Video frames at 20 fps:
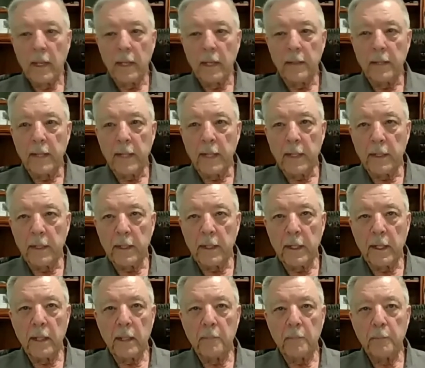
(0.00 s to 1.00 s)
And then
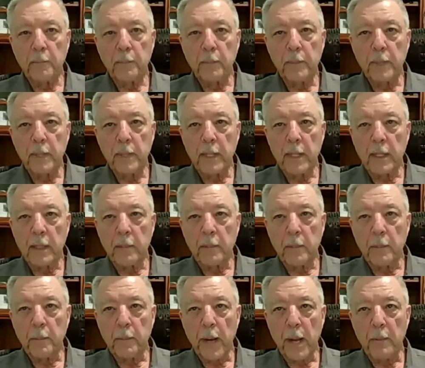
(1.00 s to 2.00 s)

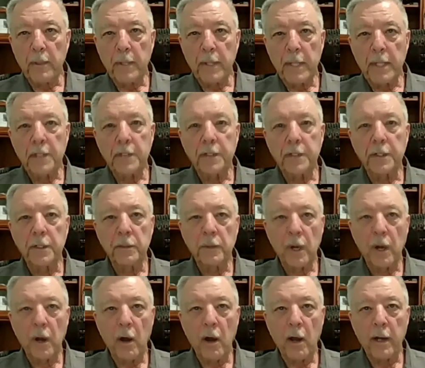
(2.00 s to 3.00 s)
probably need
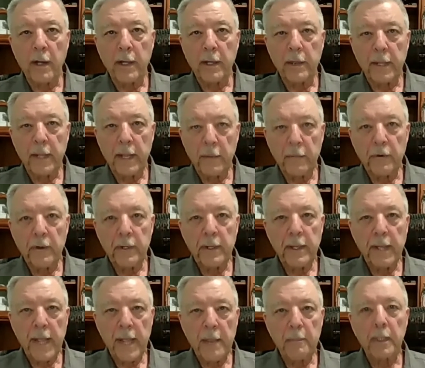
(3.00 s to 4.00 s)
to audit
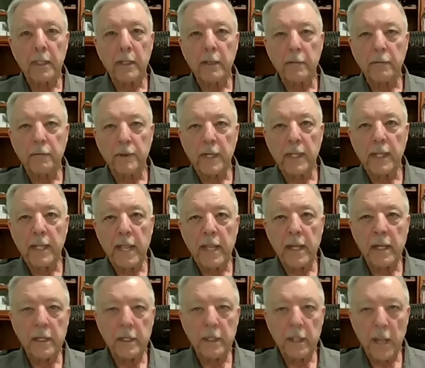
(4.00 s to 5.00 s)
every EPIC
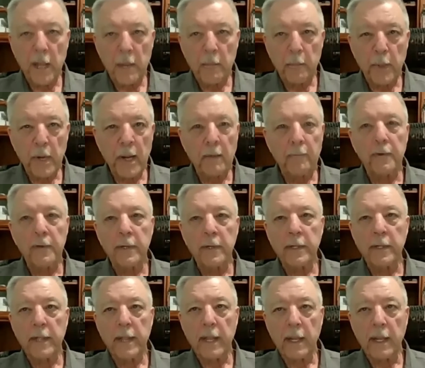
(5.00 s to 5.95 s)
affiliated nonprofit and